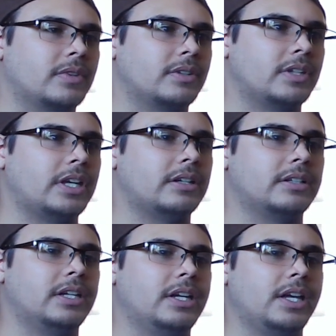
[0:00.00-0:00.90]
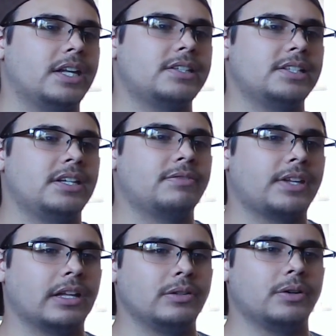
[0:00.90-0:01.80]
Yeah. It's as if
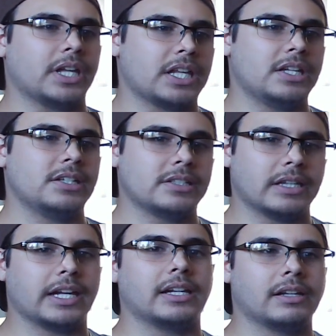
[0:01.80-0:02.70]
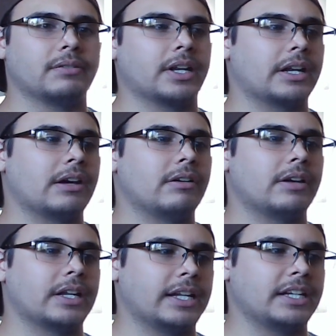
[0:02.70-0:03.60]
Killua is lightning right now,
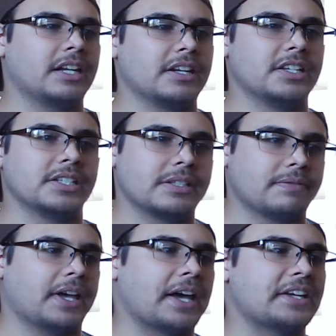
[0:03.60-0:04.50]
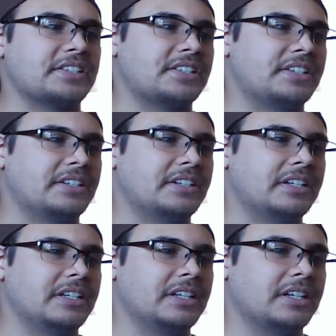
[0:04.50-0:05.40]
and lightning is fast.
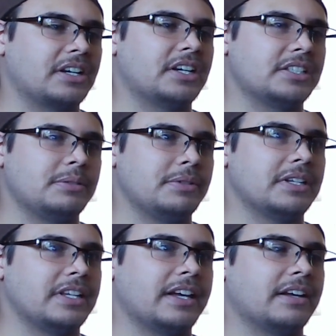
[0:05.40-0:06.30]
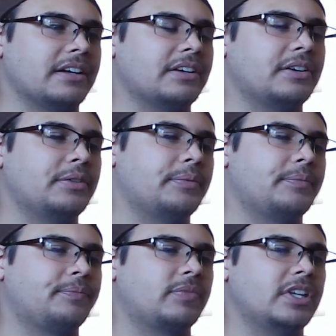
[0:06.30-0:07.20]
Godspeed, yeah.
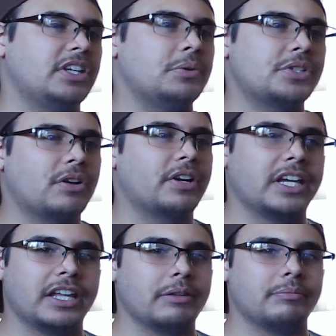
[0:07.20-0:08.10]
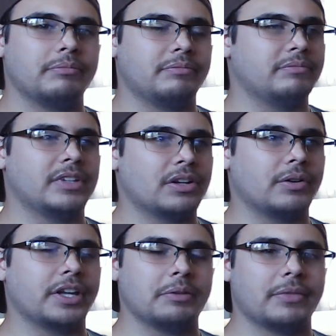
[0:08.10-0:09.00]
He was already a
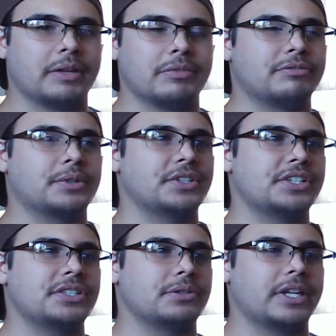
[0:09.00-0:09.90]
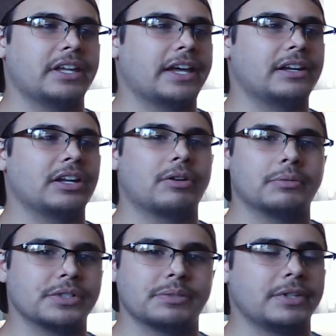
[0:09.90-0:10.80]
hitman before this, so he had
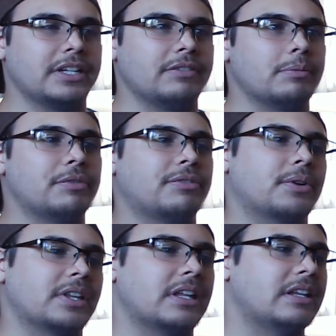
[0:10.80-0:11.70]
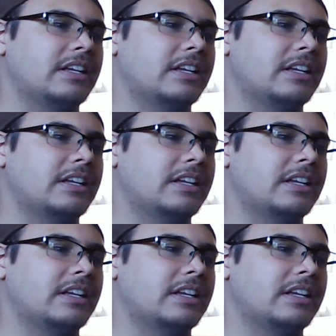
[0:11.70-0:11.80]
incredible speed even before then.